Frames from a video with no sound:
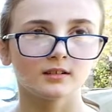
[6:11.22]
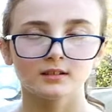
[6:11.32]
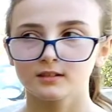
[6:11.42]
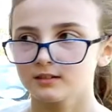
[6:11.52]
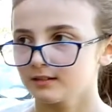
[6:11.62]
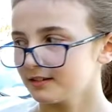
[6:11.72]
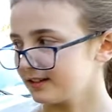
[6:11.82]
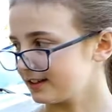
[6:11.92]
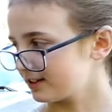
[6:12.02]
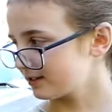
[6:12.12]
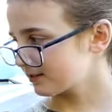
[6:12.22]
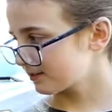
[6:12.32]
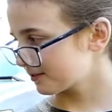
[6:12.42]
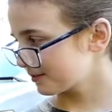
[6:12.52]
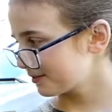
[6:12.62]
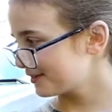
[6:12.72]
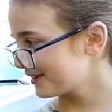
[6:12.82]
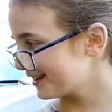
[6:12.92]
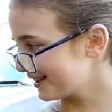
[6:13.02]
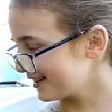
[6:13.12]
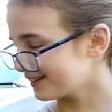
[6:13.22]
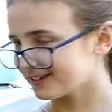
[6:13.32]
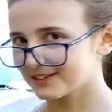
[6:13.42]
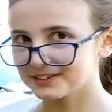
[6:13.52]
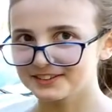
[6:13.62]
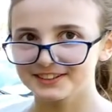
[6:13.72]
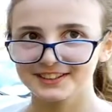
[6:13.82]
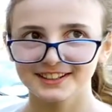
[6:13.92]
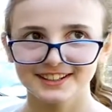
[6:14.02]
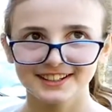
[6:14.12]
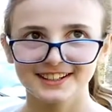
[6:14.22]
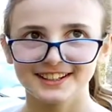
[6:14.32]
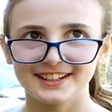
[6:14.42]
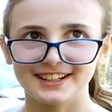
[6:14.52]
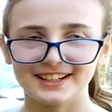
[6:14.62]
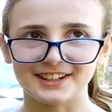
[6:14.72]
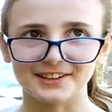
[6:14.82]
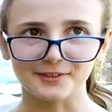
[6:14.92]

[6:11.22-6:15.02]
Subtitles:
No one is speaking in this clip.